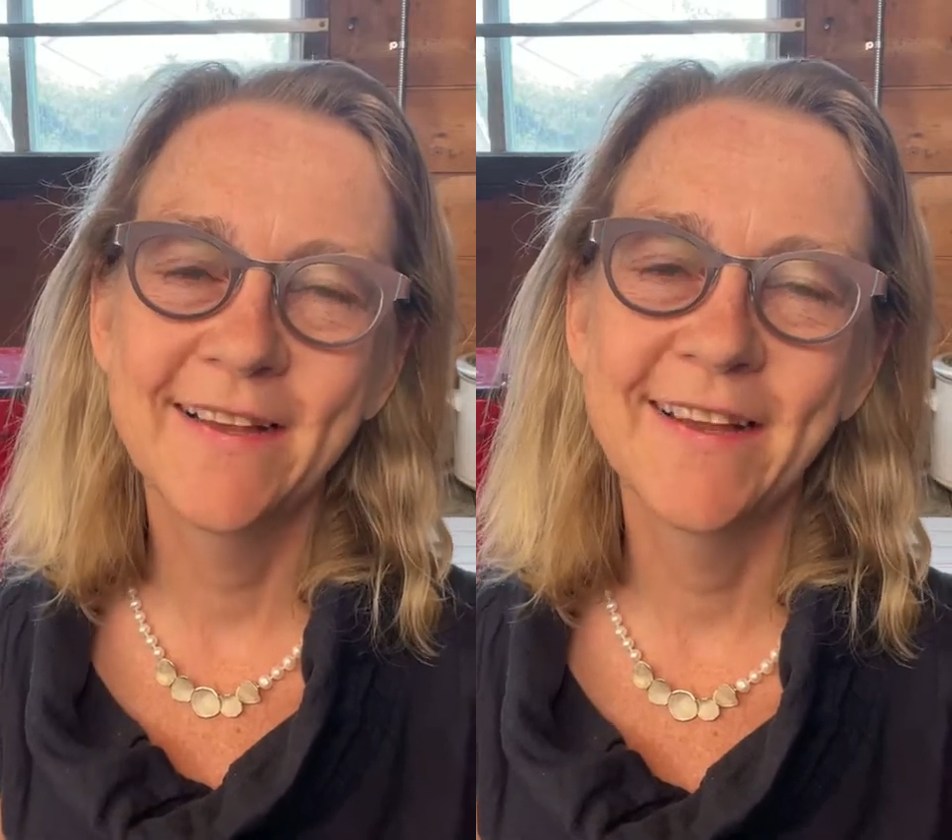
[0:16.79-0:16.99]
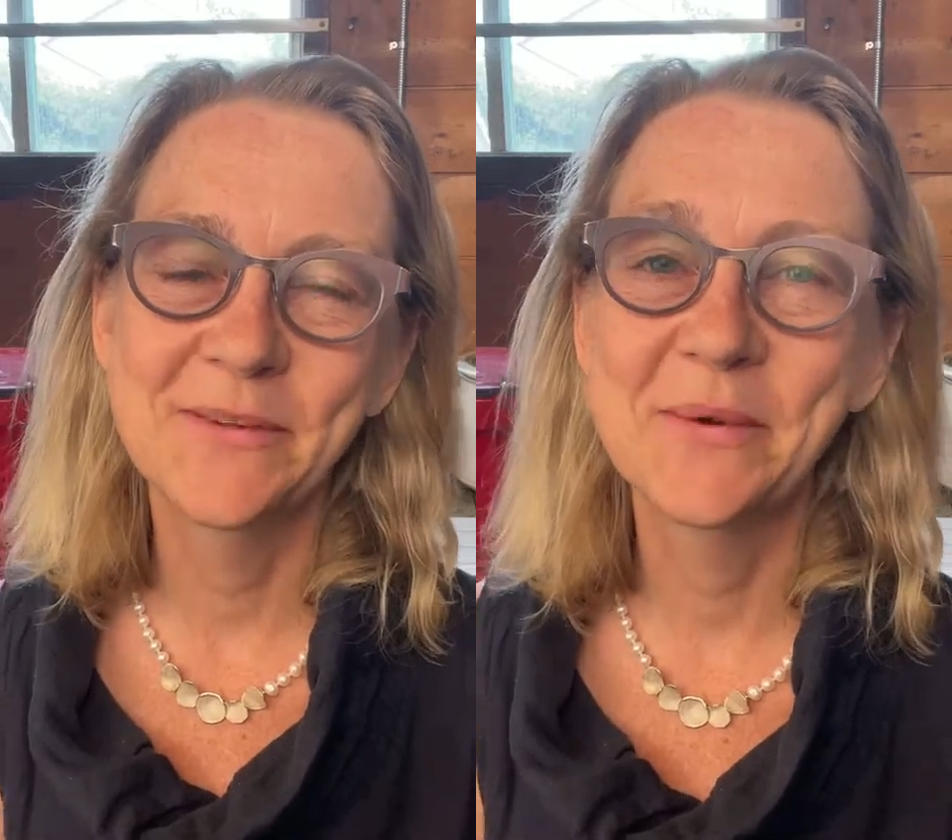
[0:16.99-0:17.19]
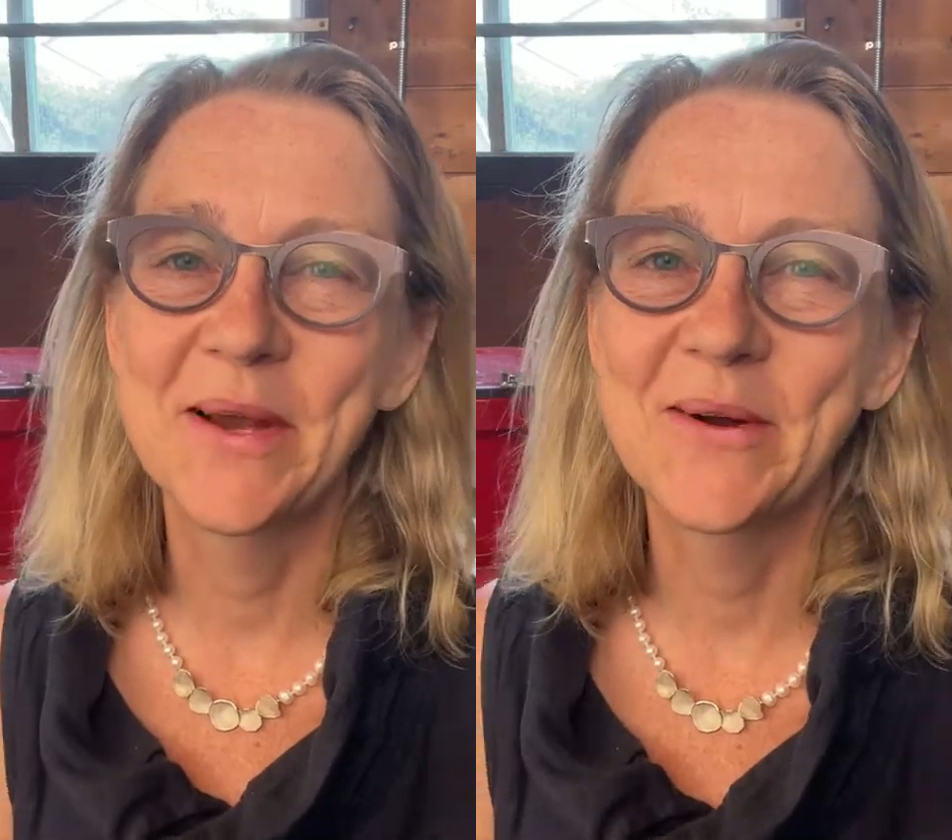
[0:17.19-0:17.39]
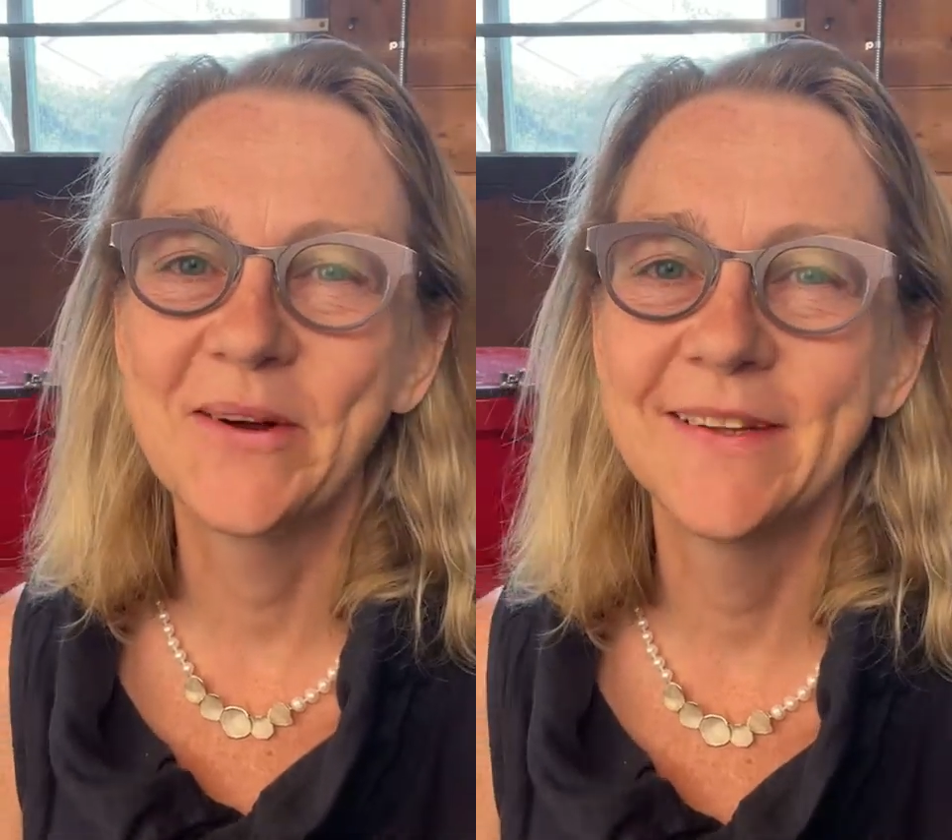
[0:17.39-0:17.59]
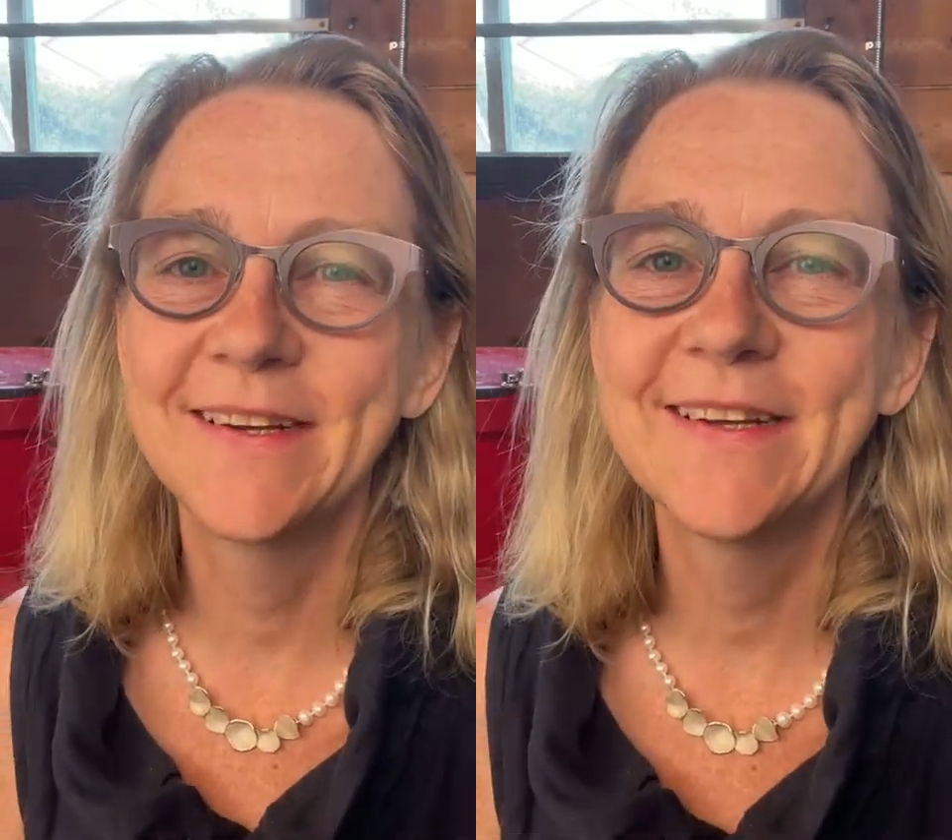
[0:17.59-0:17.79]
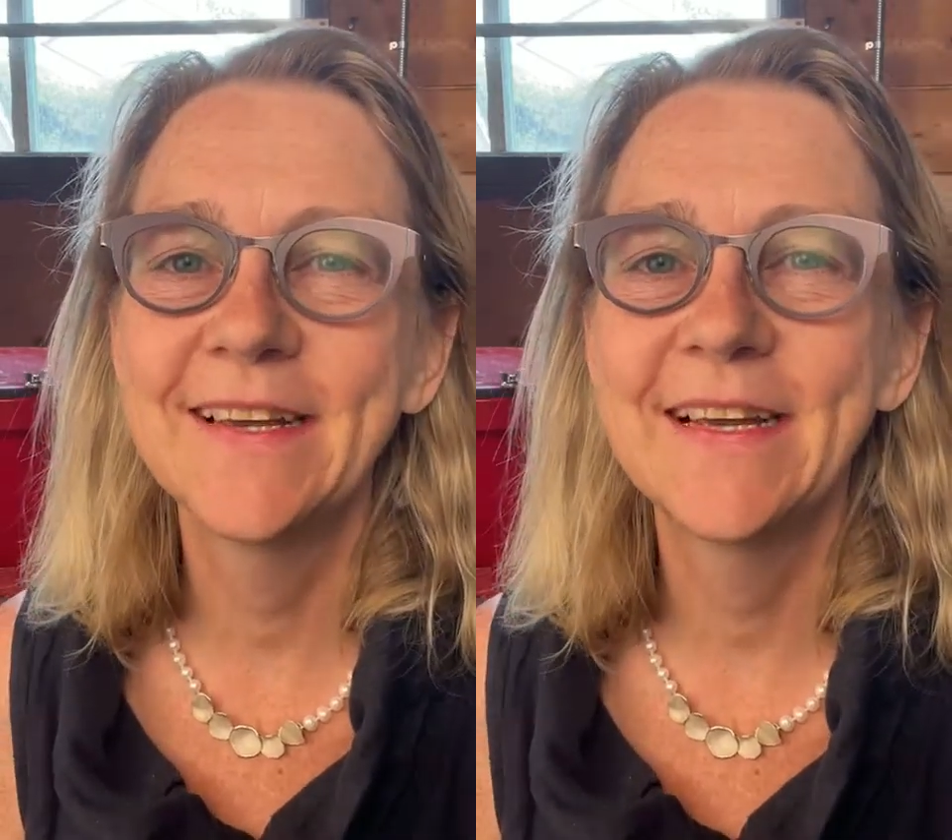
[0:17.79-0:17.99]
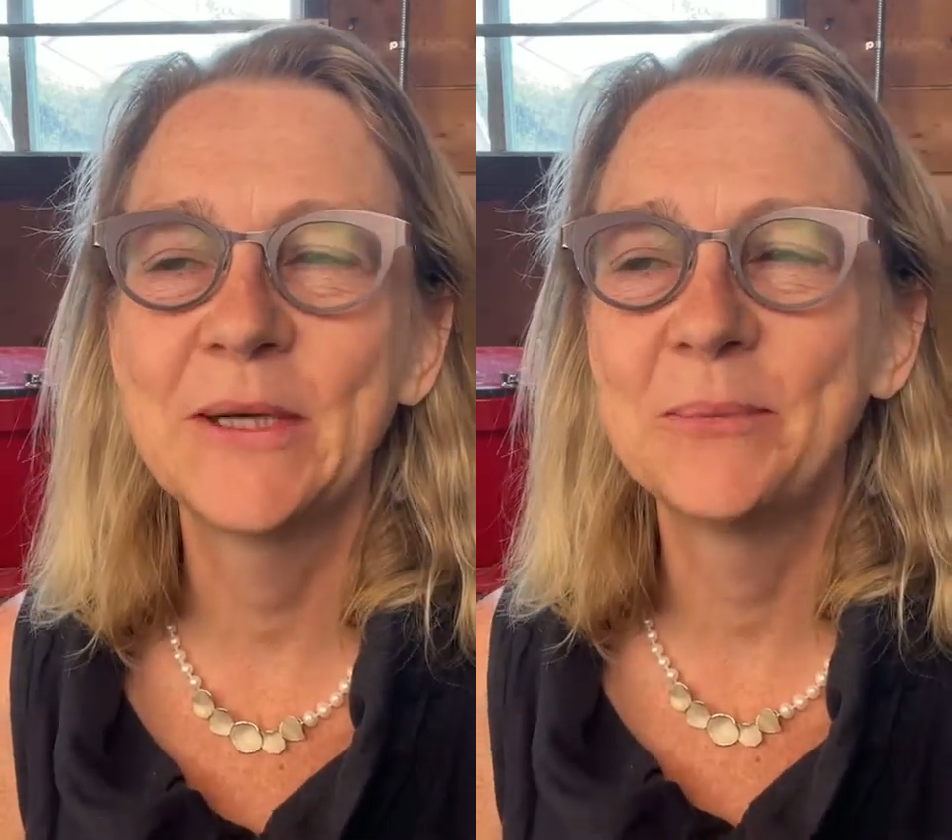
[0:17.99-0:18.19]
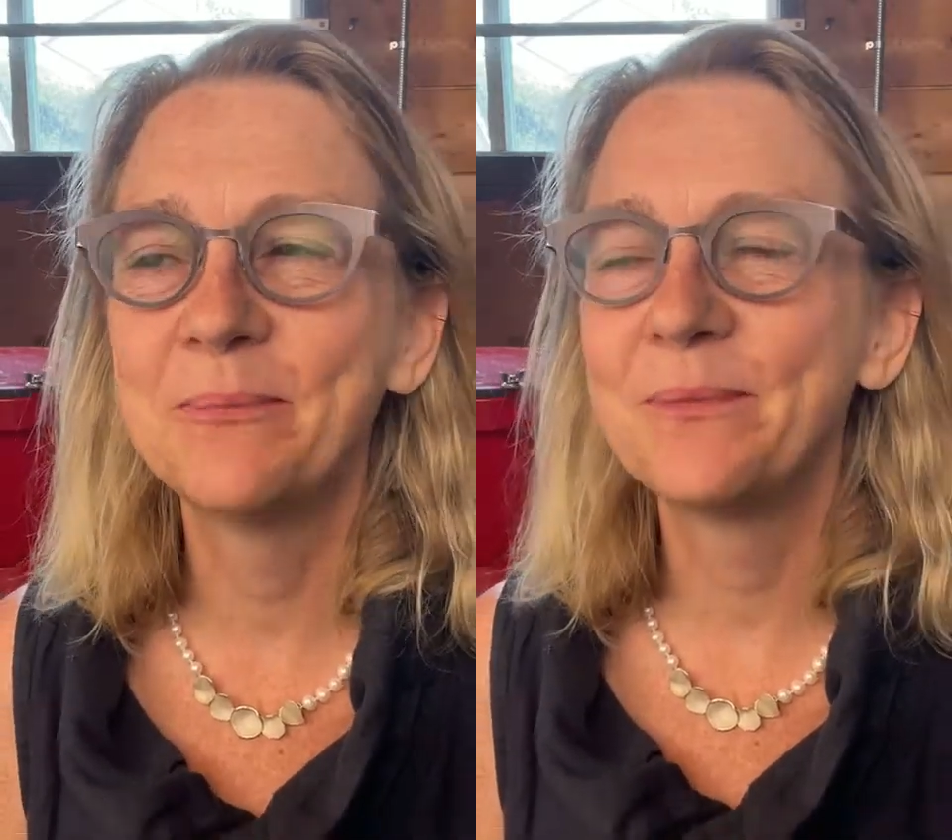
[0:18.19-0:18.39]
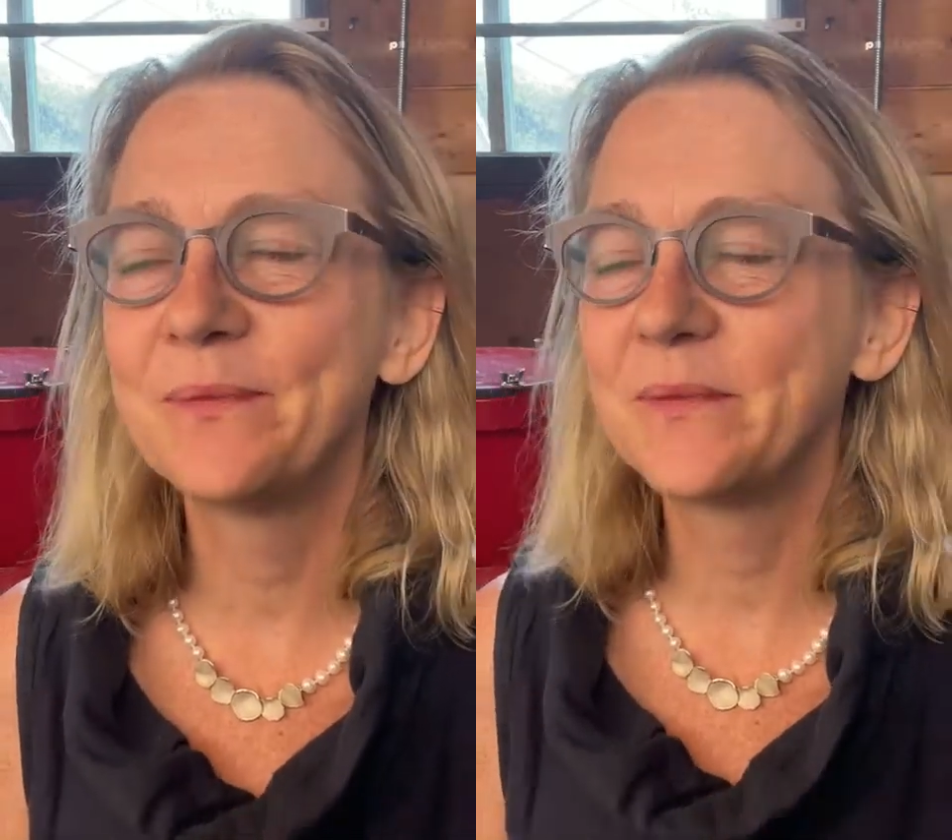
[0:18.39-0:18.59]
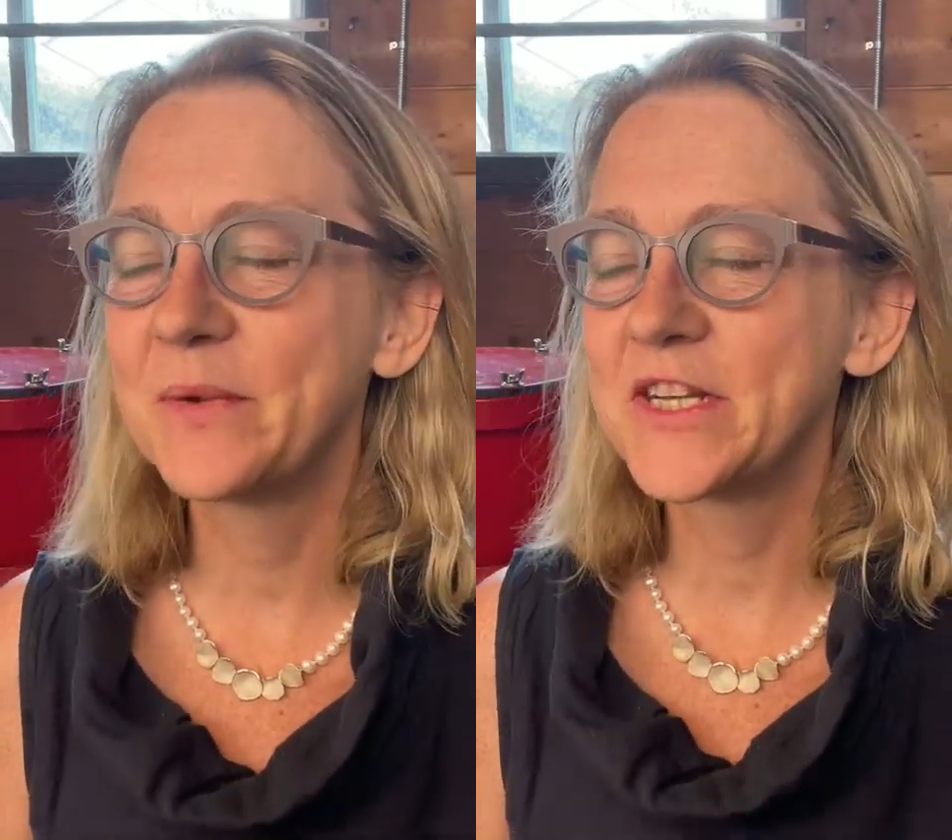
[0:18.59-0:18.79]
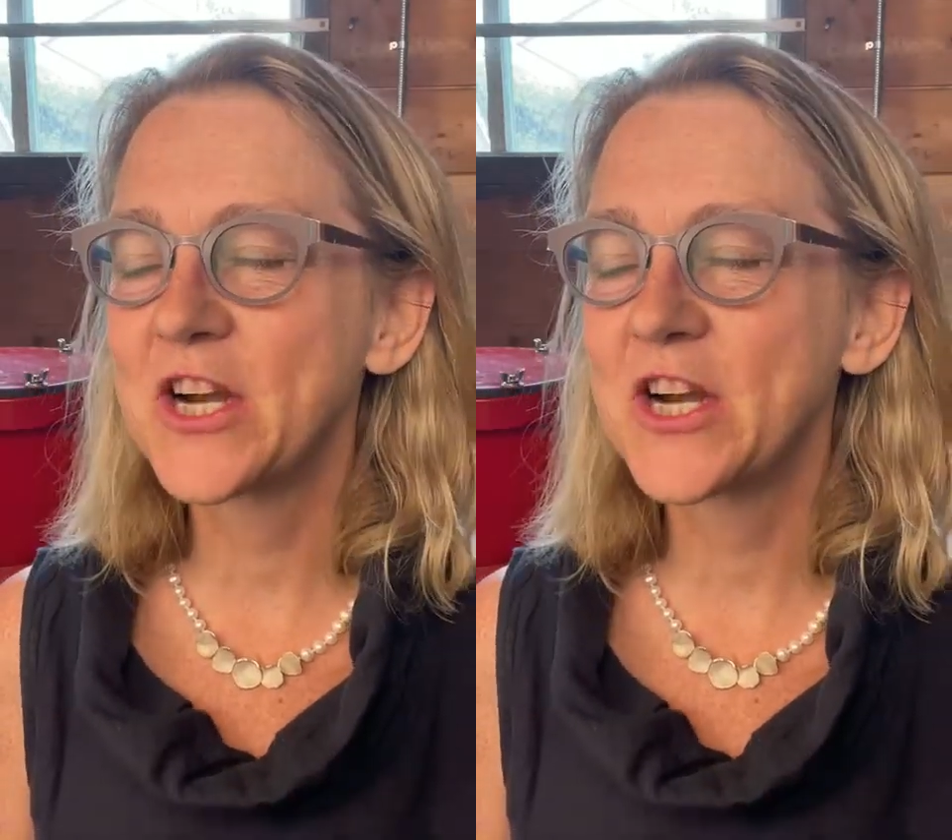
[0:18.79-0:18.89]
That's what I call it, which